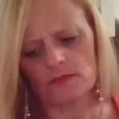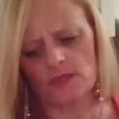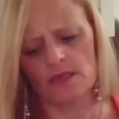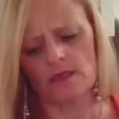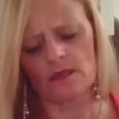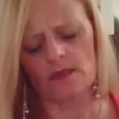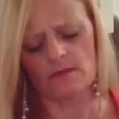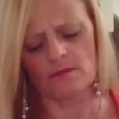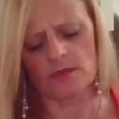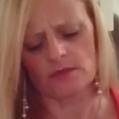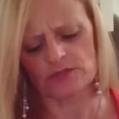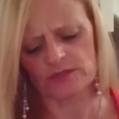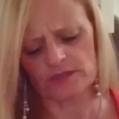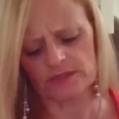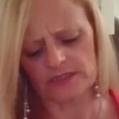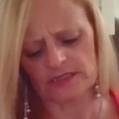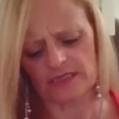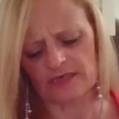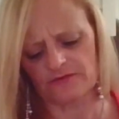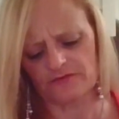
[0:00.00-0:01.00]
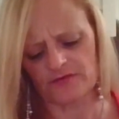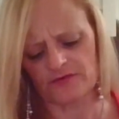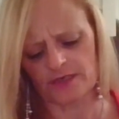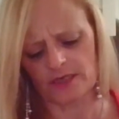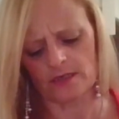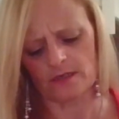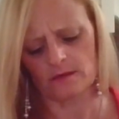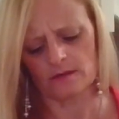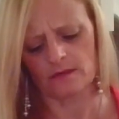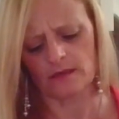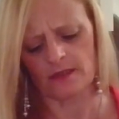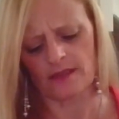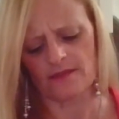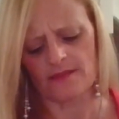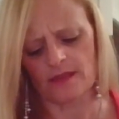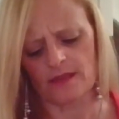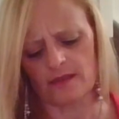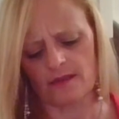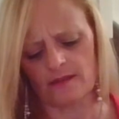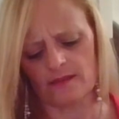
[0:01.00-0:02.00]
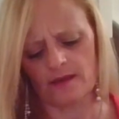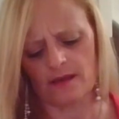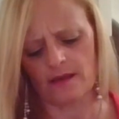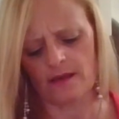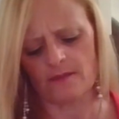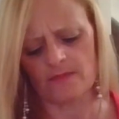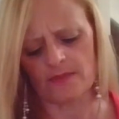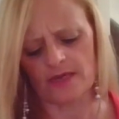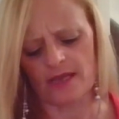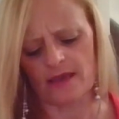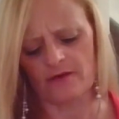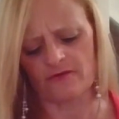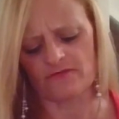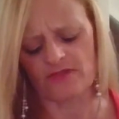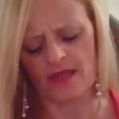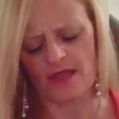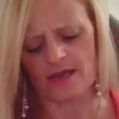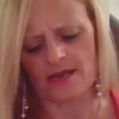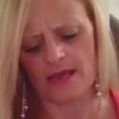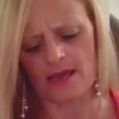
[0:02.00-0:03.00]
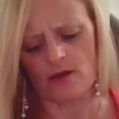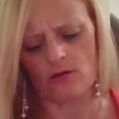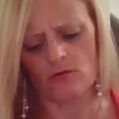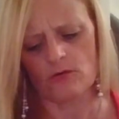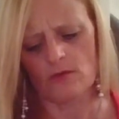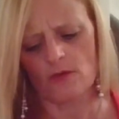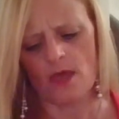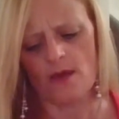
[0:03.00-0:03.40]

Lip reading: The emotions are lifting, and they're coming out of that now.